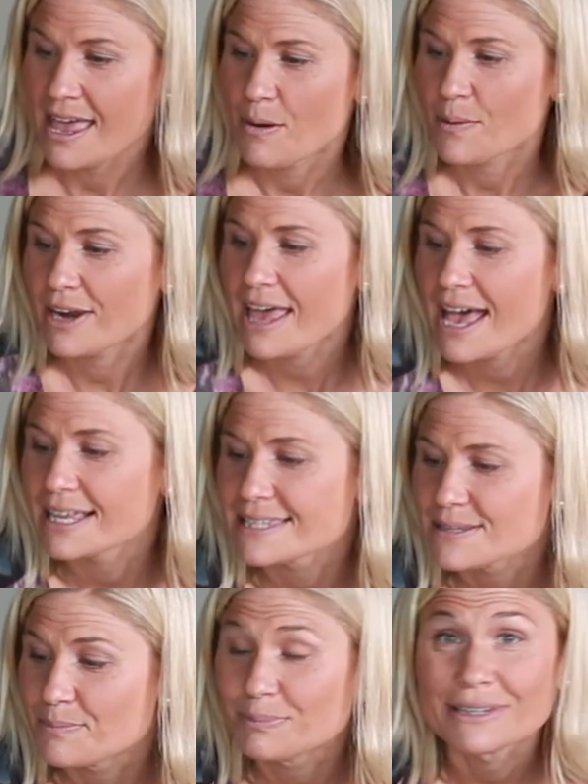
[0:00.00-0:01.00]
We're gonna add
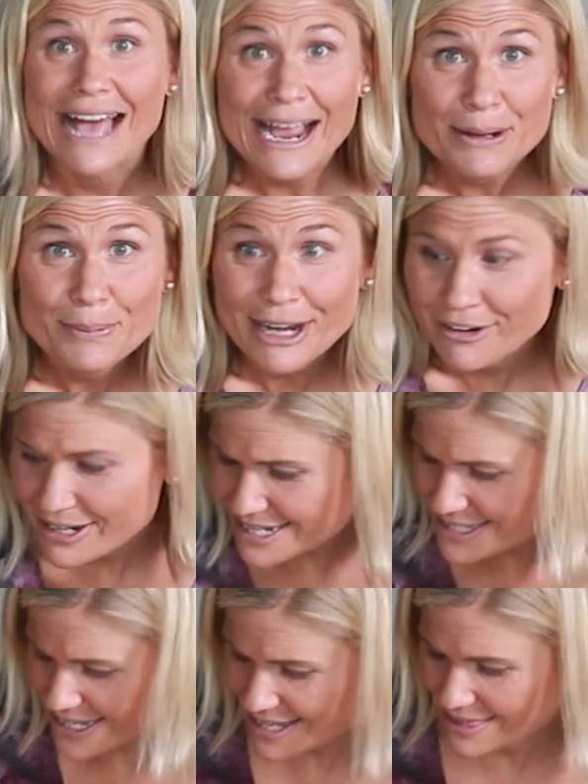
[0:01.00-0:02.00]
some
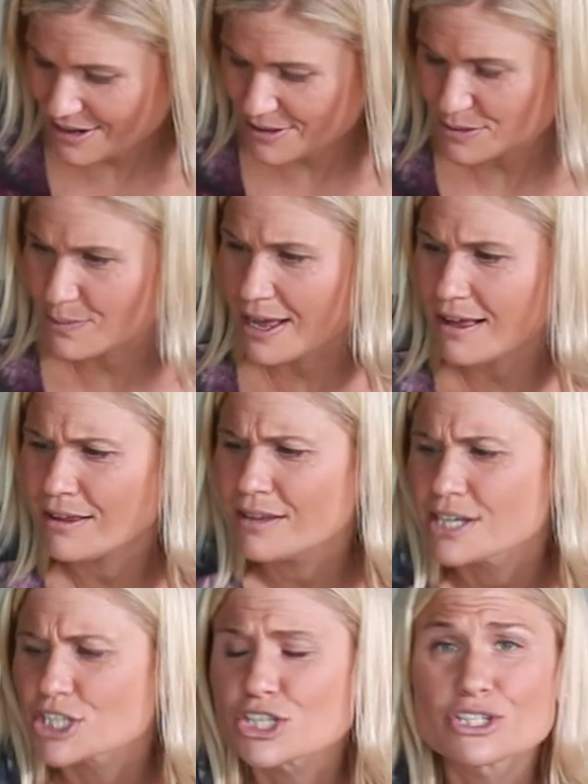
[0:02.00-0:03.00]
blackberries in there as
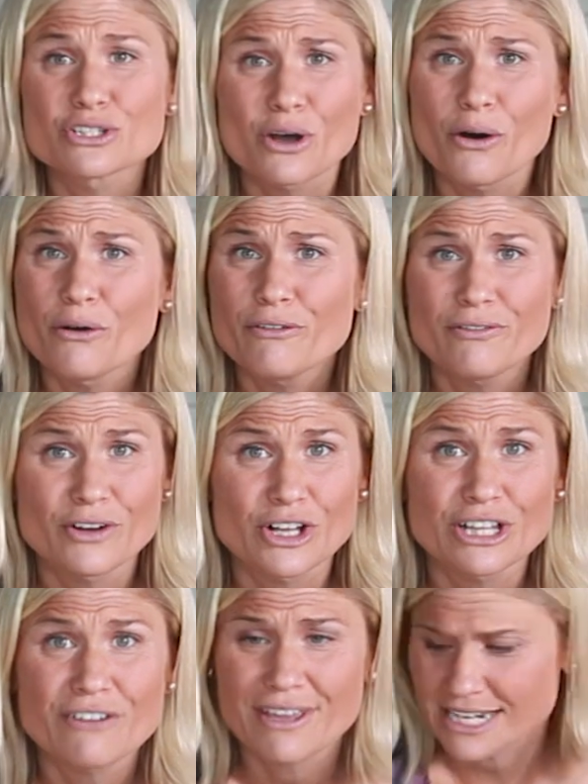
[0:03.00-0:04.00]
well. So
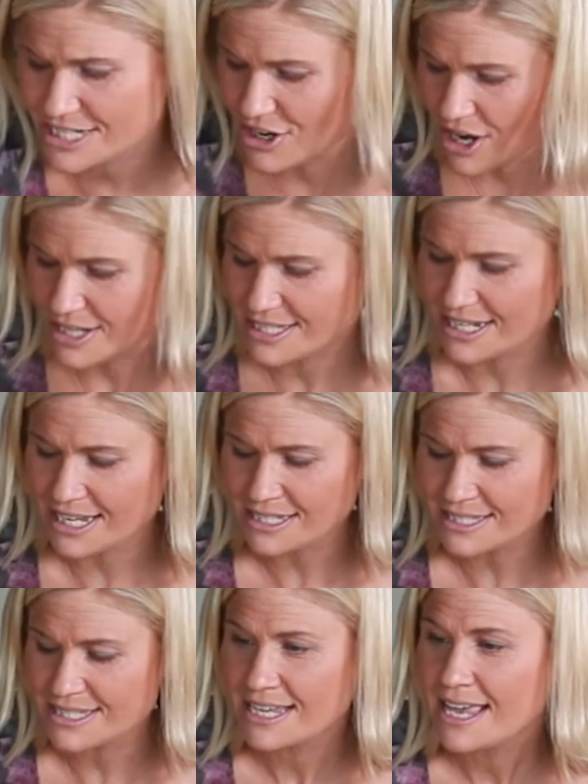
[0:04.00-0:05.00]
full of
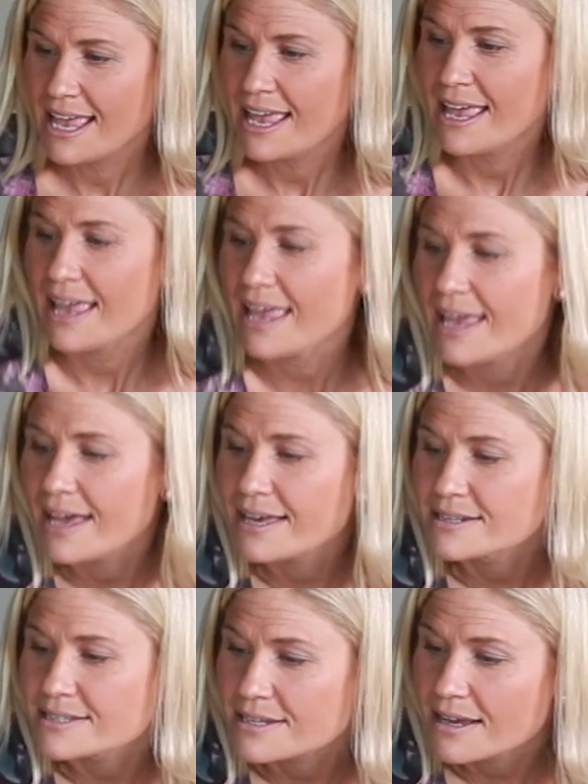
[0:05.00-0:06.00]
antioxidants
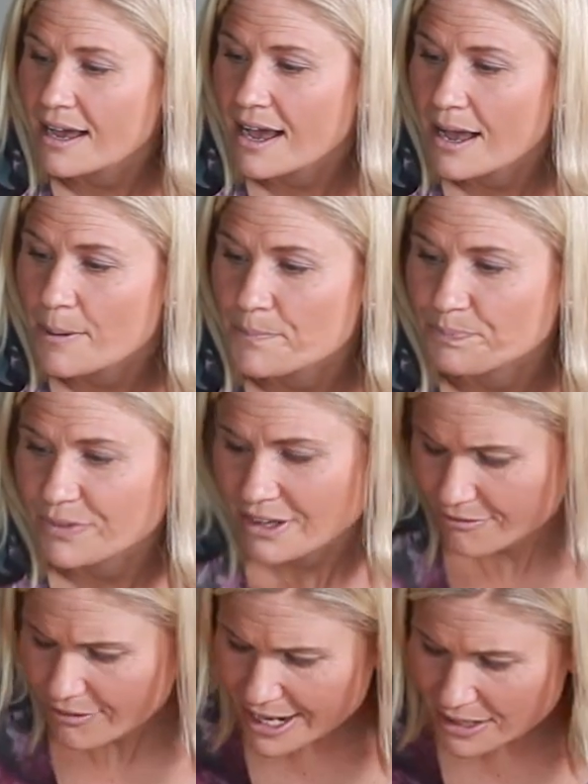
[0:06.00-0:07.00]
and uh,
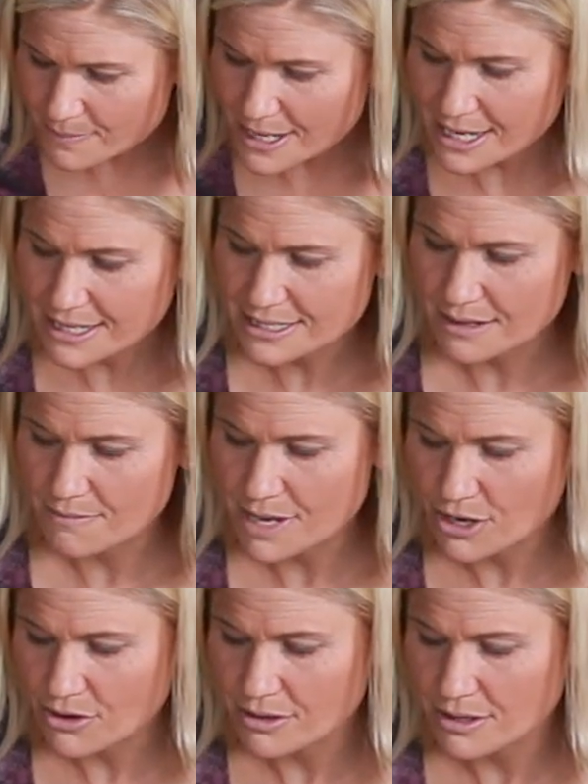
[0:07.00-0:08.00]
vitamins and
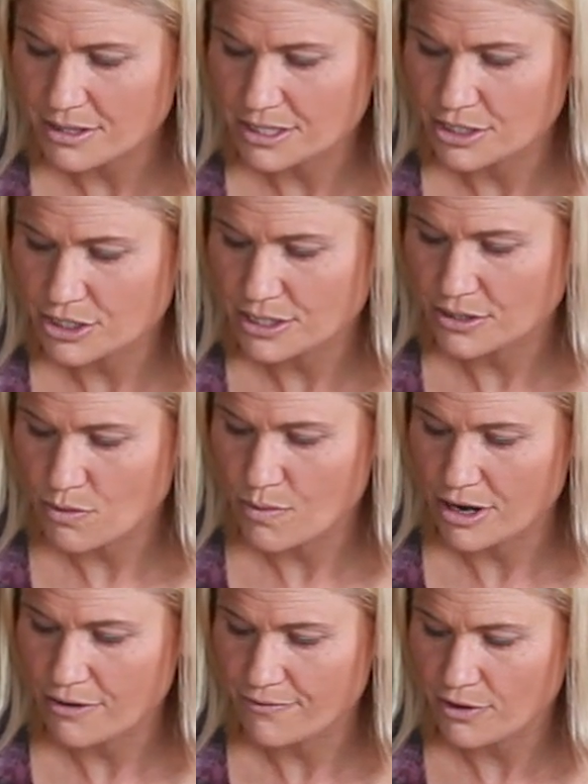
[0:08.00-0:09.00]
minerals and just so
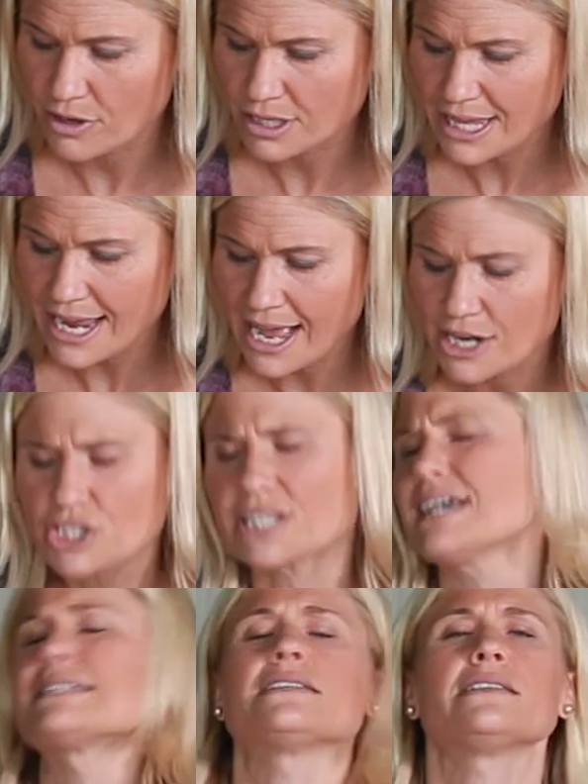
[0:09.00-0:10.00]
wonderful. Clay
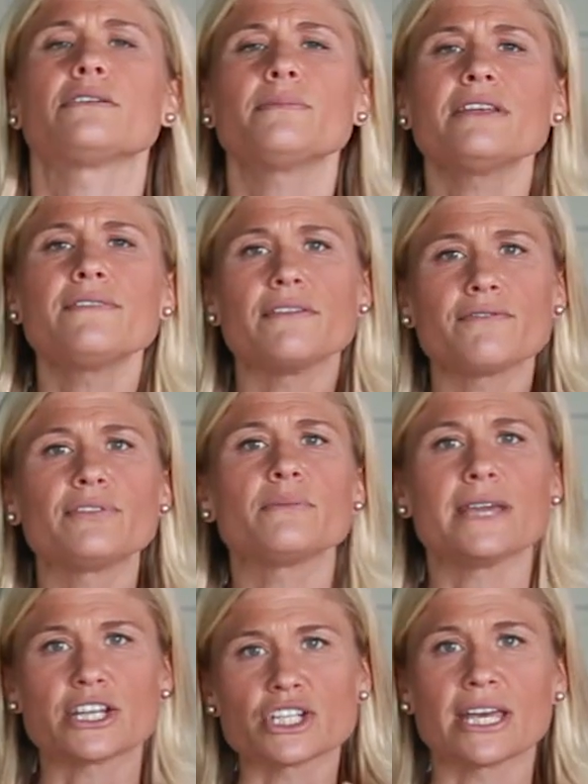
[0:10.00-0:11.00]
actually has a little bit of
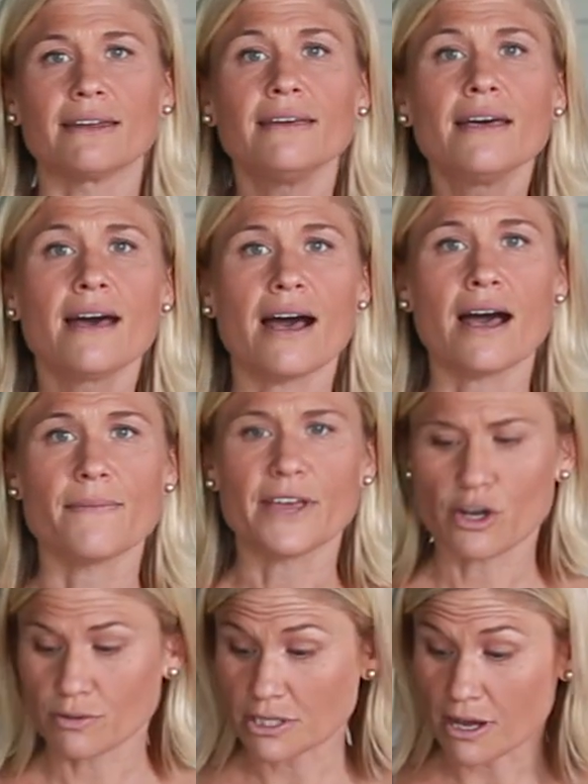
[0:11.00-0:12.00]
inflammation um,
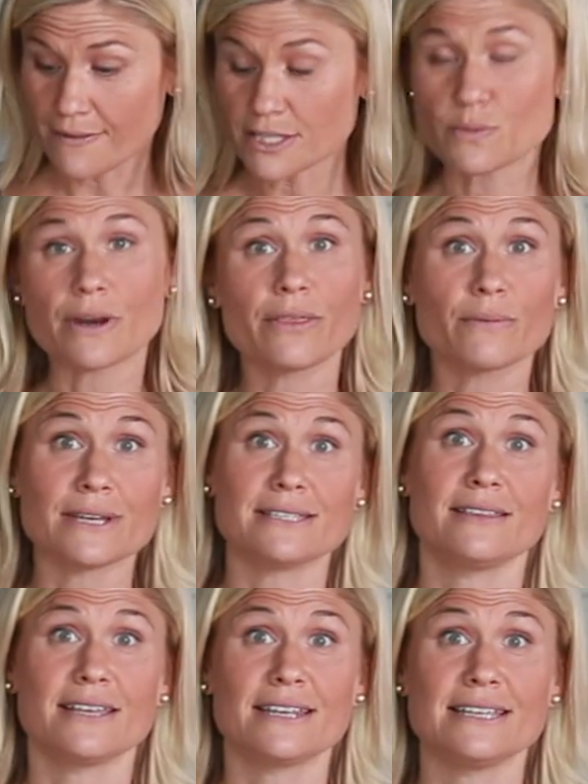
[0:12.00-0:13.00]
that goes on. That's one of the
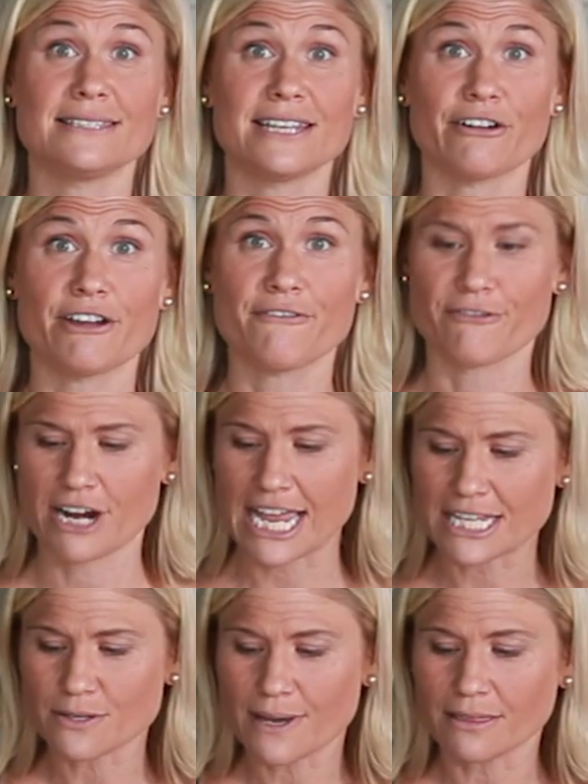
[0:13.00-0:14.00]
reasons that he's dairy free.
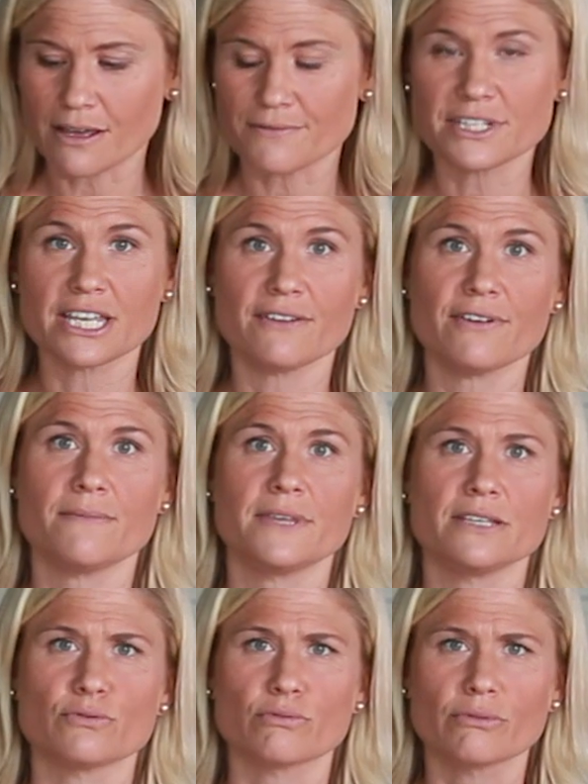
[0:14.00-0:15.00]
And so I love to give him
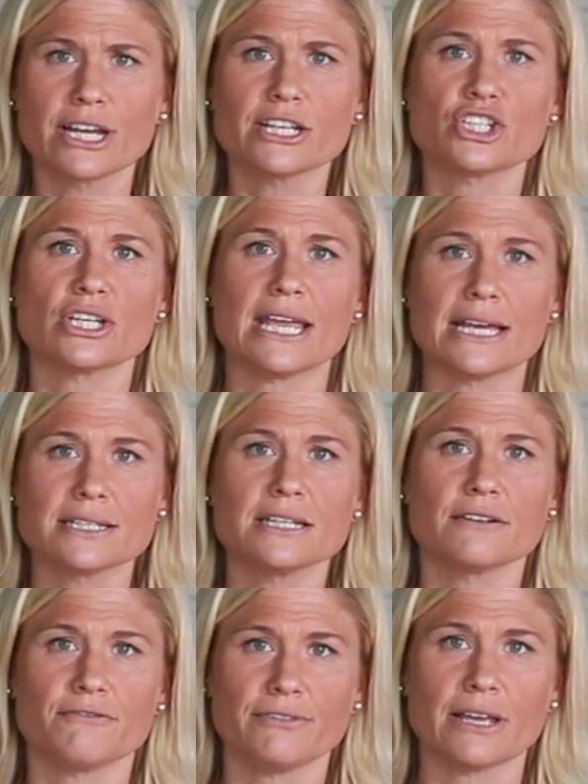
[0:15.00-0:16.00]
these rich
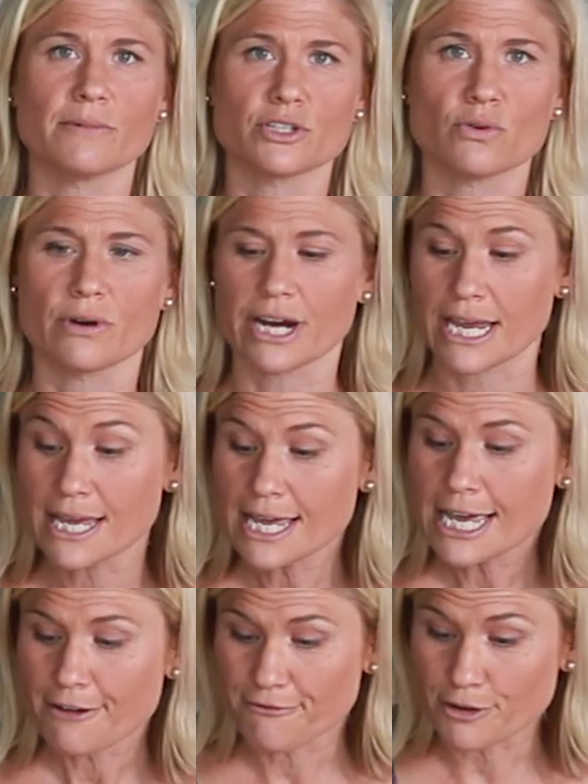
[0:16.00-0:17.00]
anti-inflammatory
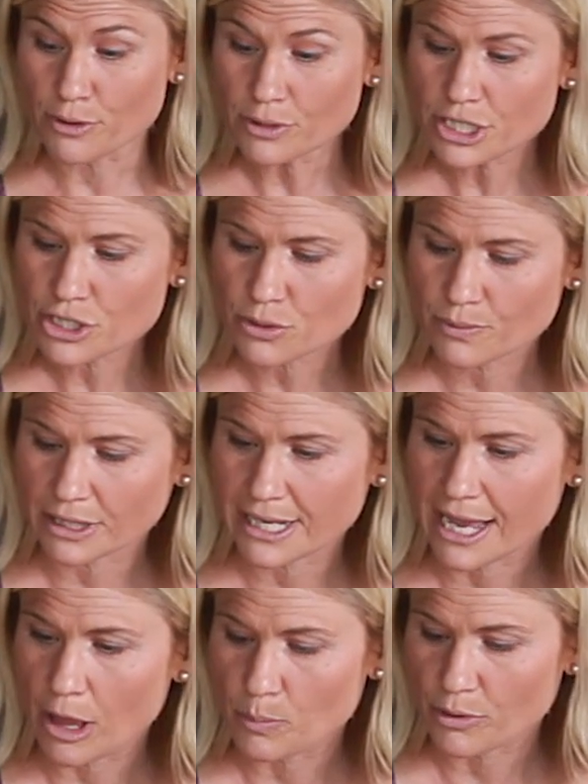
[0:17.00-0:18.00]
foods to really
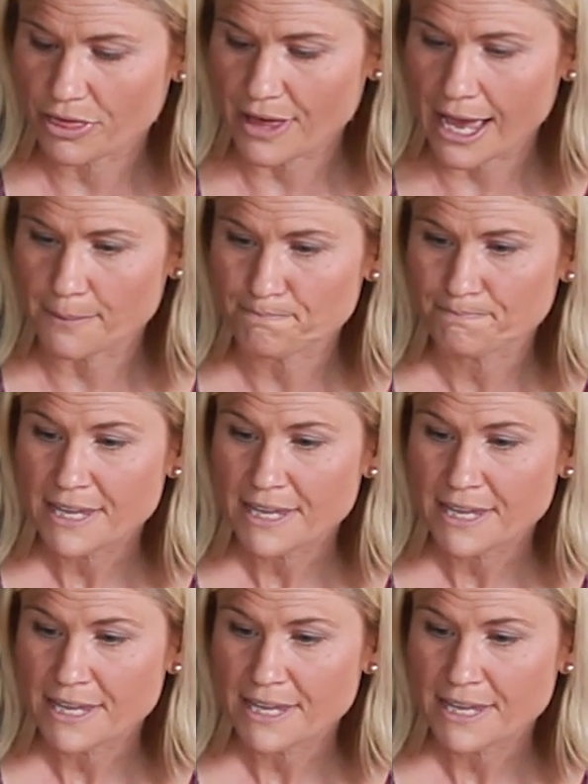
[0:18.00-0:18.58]
help with that.